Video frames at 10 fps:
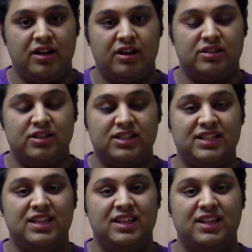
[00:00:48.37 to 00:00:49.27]
and to
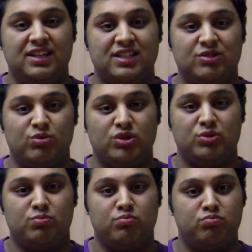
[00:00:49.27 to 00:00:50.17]
see this was
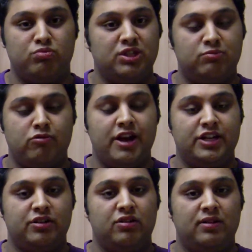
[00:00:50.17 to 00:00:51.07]

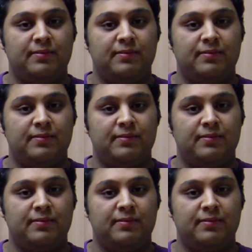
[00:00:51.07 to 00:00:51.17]
inspirational.